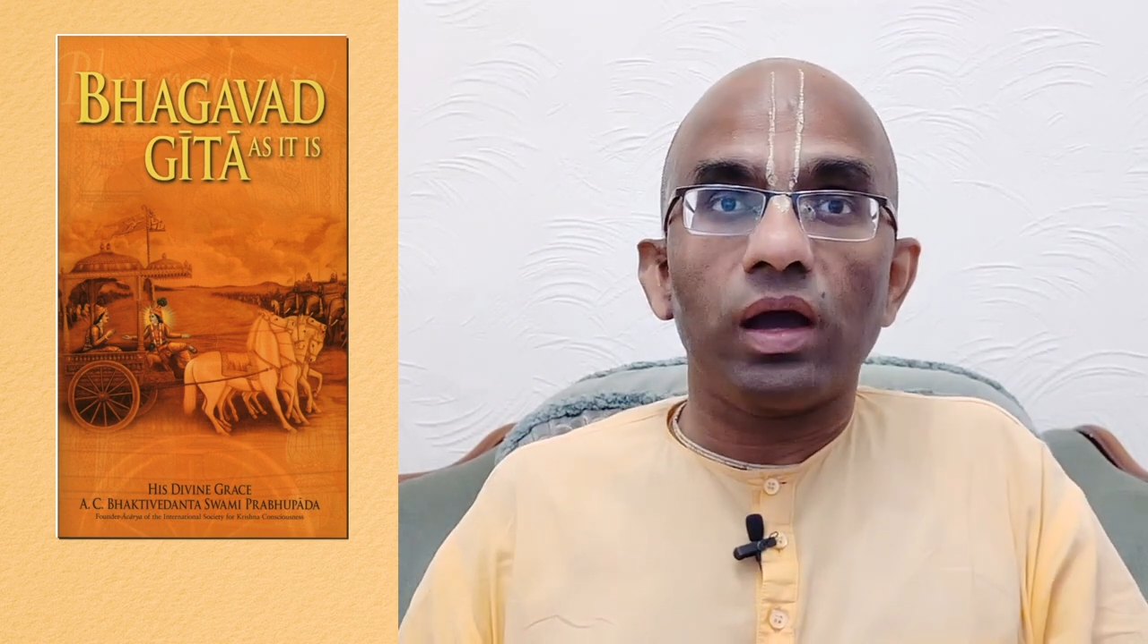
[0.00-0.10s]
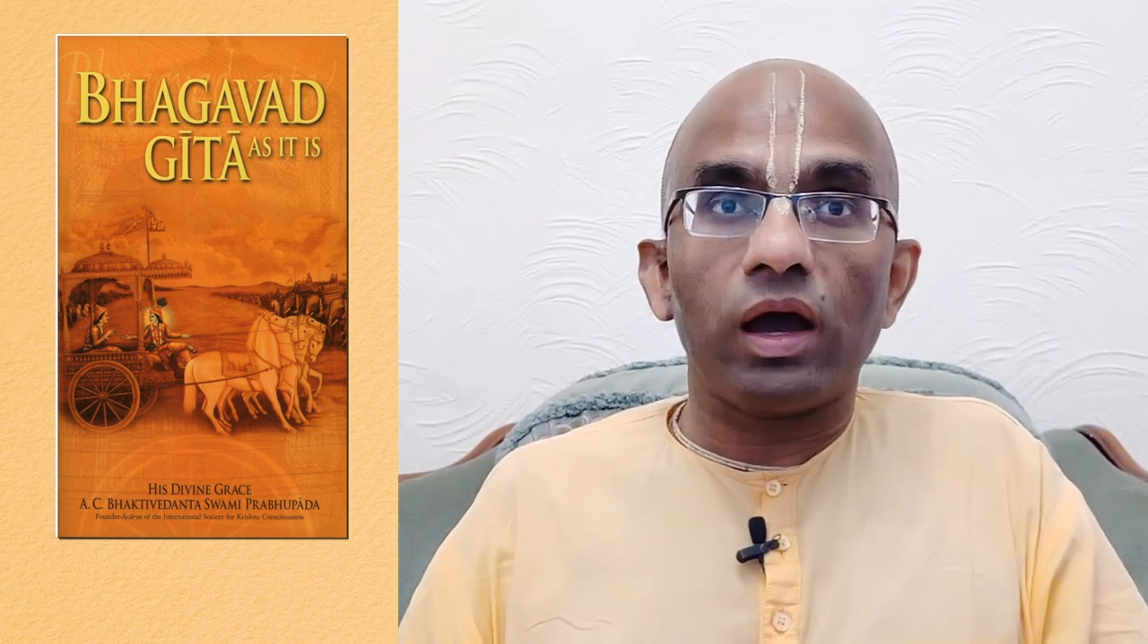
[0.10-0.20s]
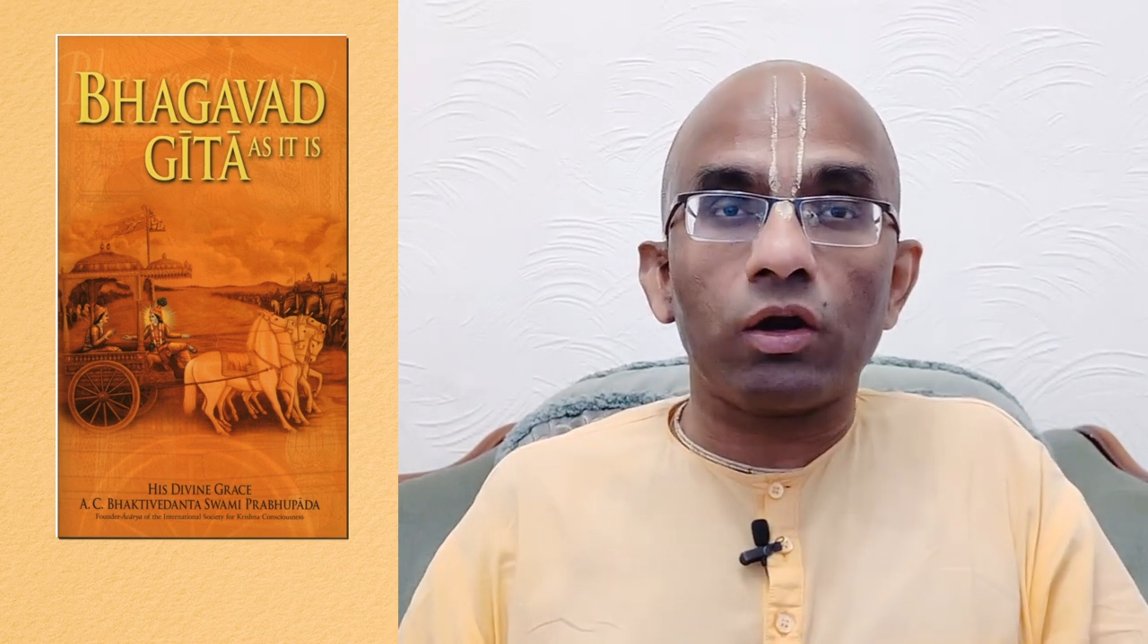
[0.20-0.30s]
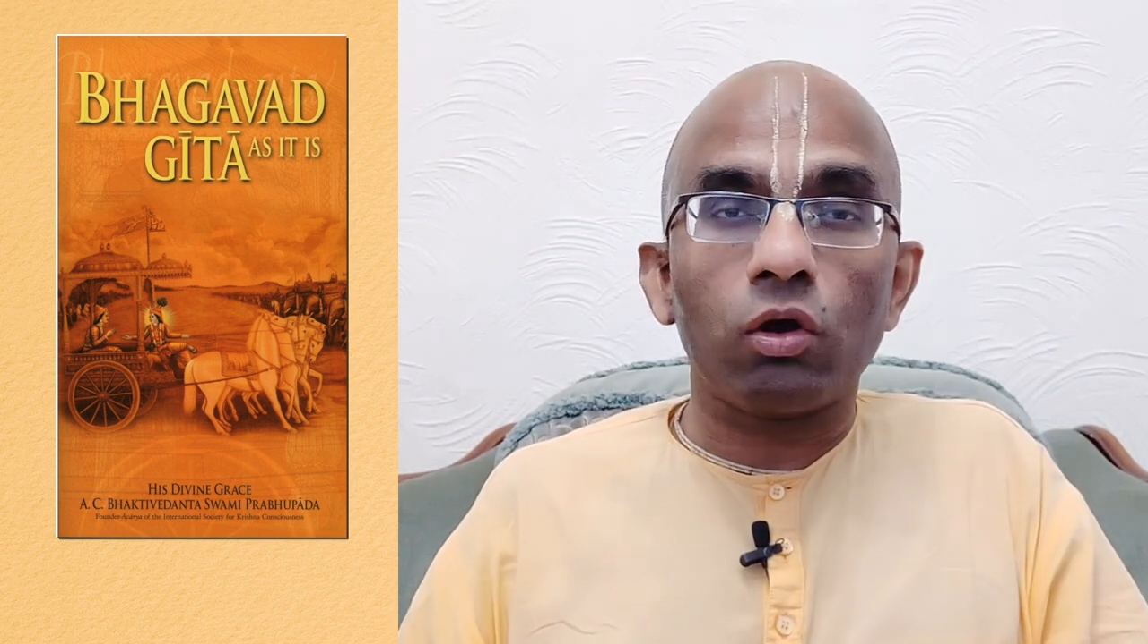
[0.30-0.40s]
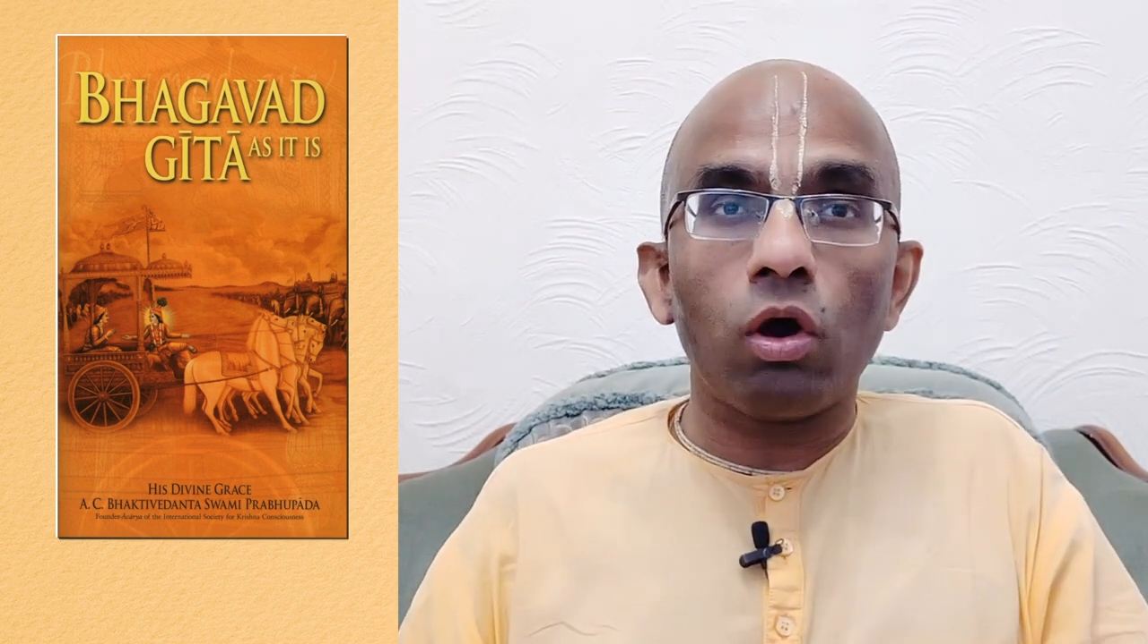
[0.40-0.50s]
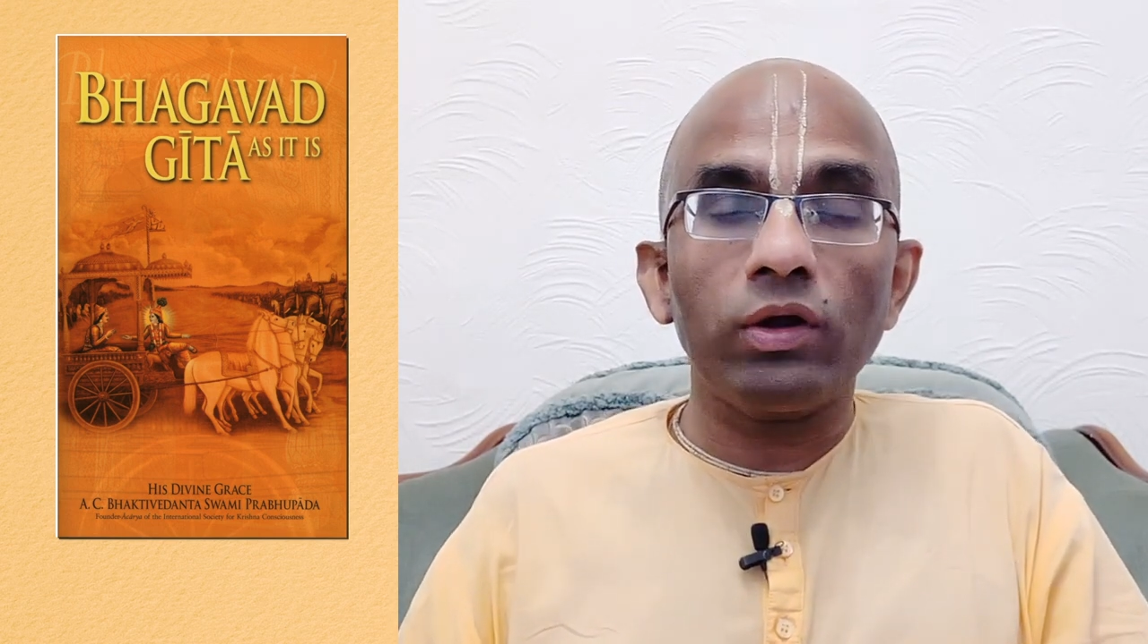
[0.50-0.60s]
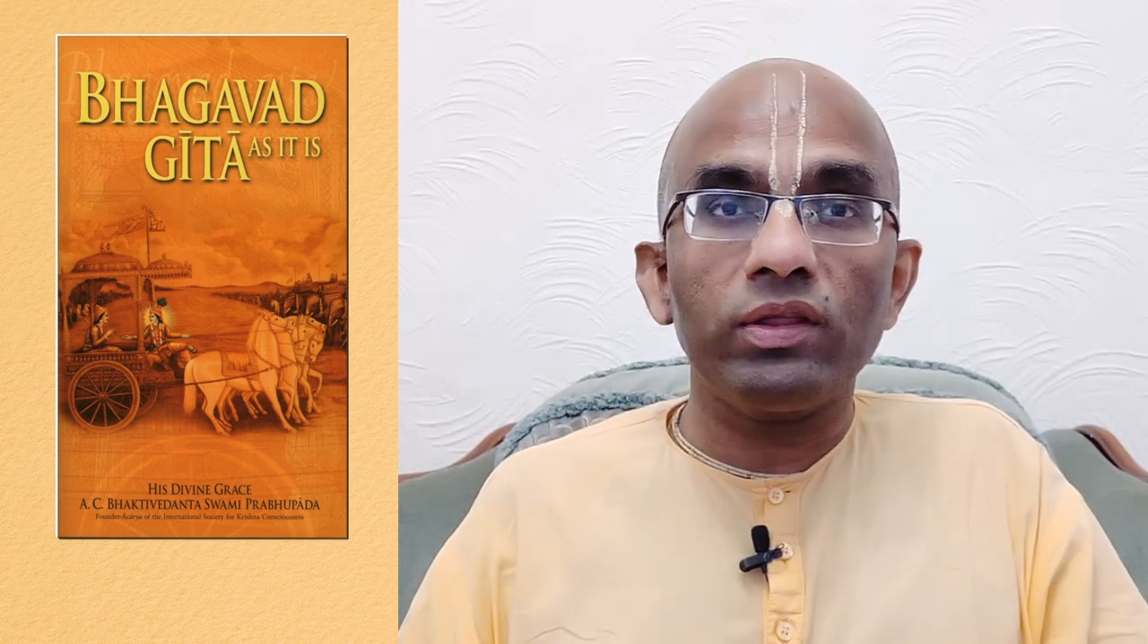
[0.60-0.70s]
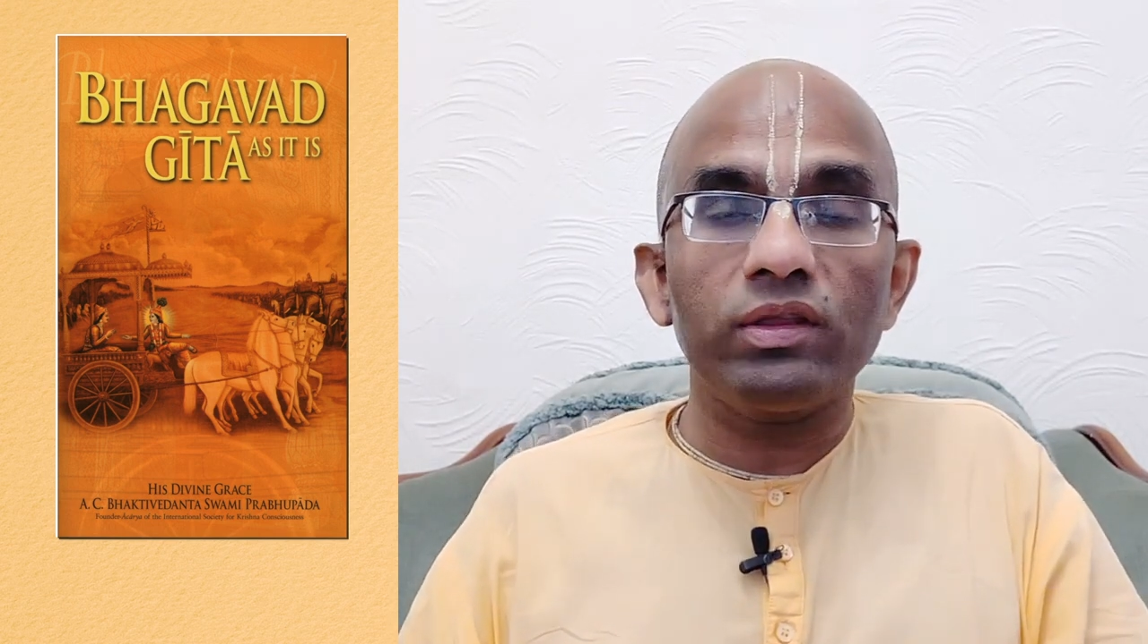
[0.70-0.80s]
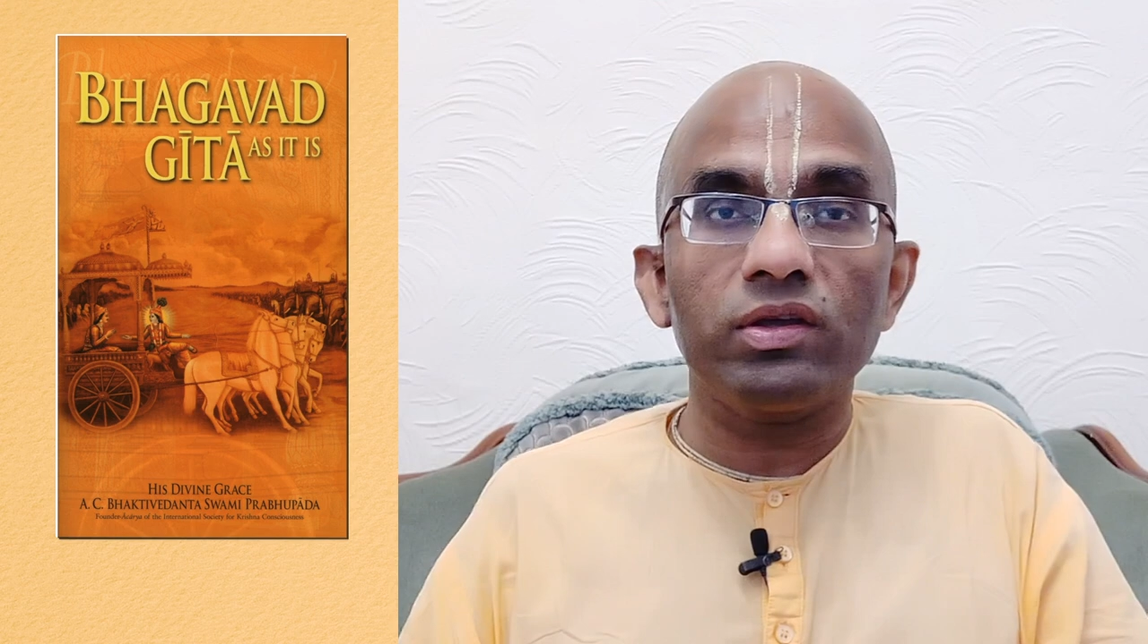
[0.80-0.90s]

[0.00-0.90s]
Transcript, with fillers: are caught in